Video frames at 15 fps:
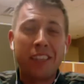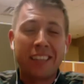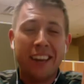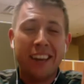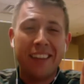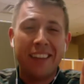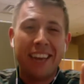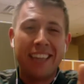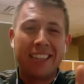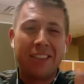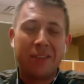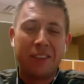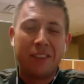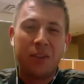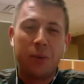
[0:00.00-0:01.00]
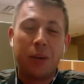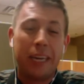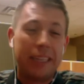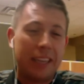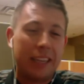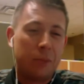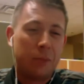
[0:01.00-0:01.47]
on the guest of this week.
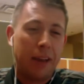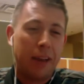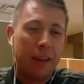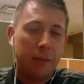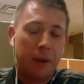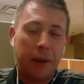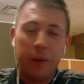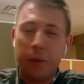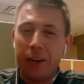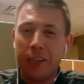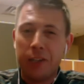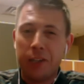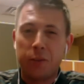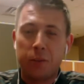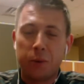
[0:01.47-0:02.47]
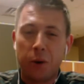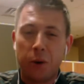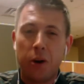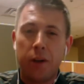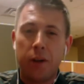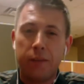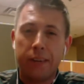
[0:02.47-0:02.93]
And Les Bailey, by the way, is from
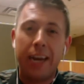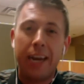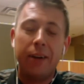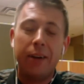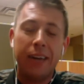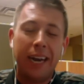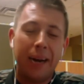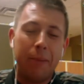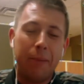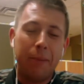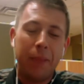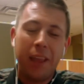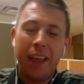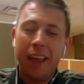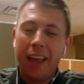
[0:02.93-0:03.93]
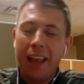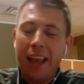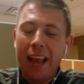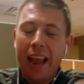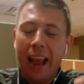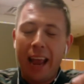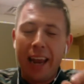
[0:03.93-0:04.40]
Pro Golf Now.
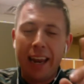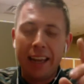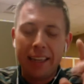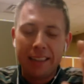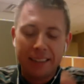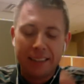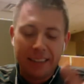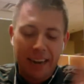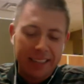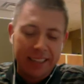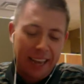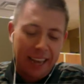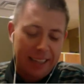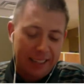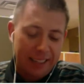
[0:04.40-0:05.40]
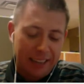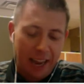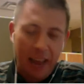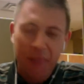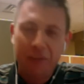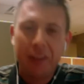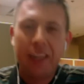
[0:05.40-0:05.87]
And today's guest,
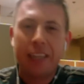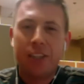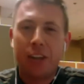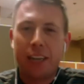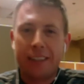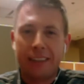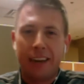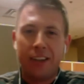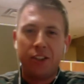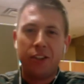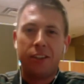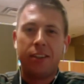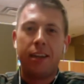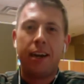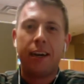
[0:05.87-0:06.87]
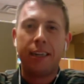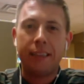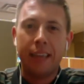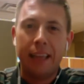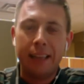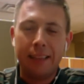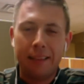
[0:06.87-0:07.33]
I feel like Jason and I should just sit here
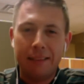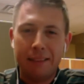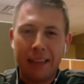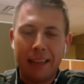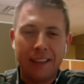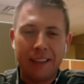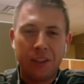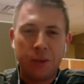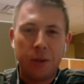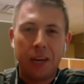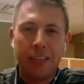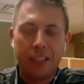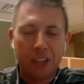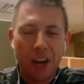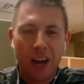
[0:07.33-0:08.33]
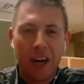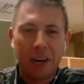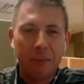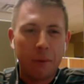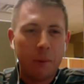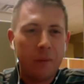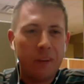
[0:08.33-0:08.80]
and let these two guys talk.
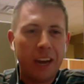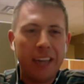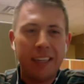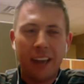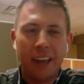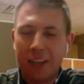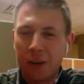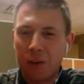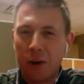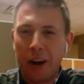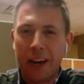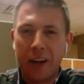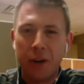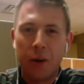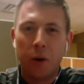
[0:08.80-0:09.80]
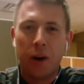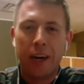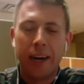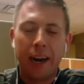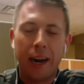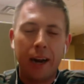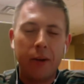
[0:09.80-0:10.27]
But we've got Dr. Ryan
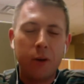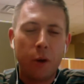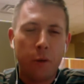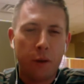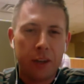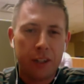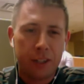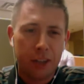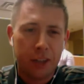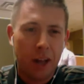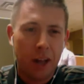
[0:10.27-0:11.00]
York, and I don't know if I should call